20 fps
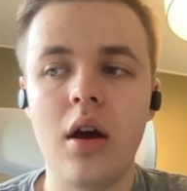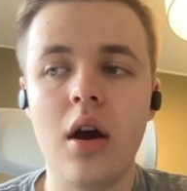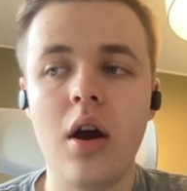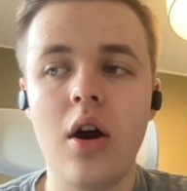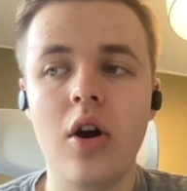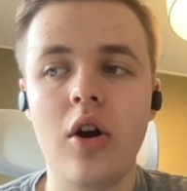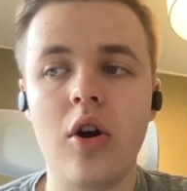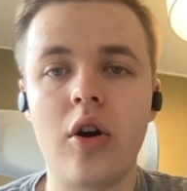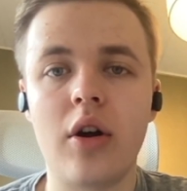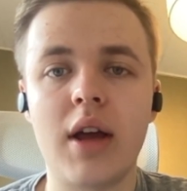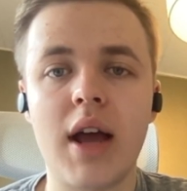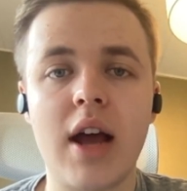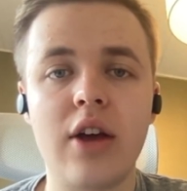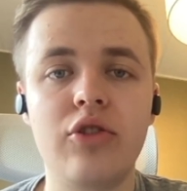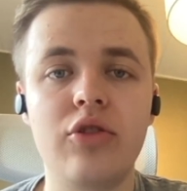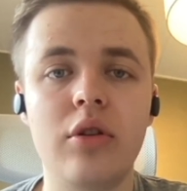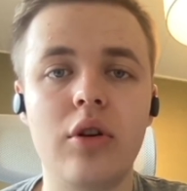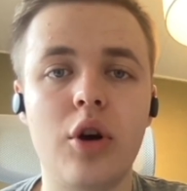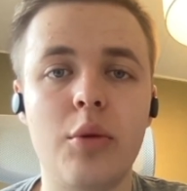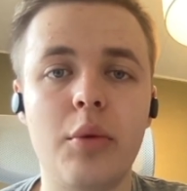Her
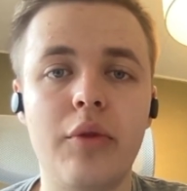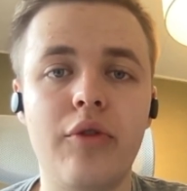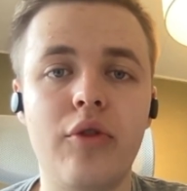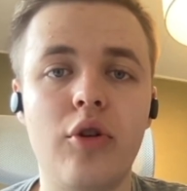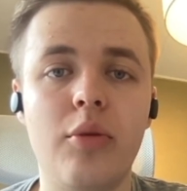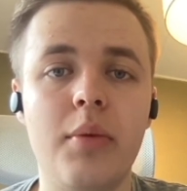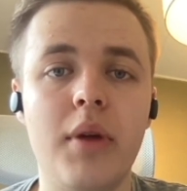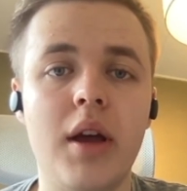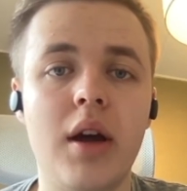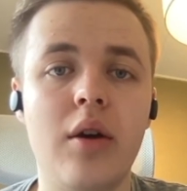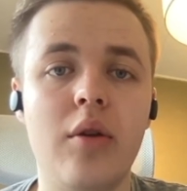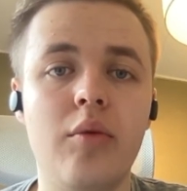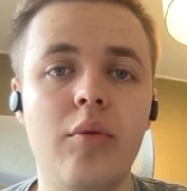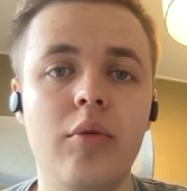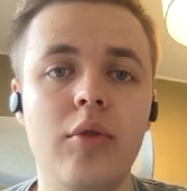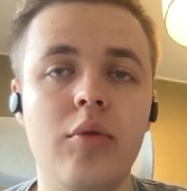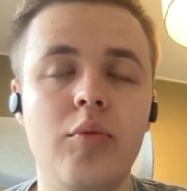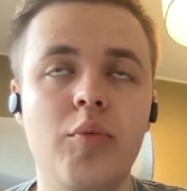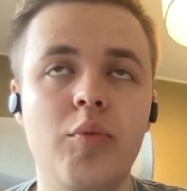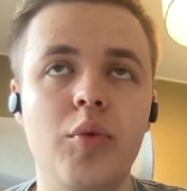casual homophobia
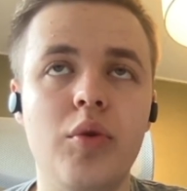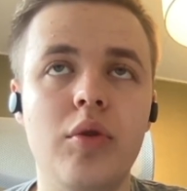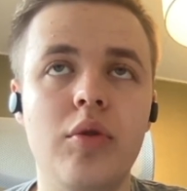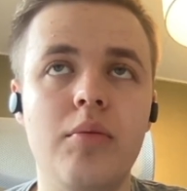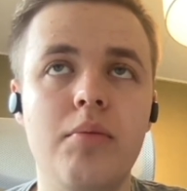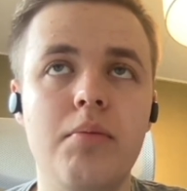would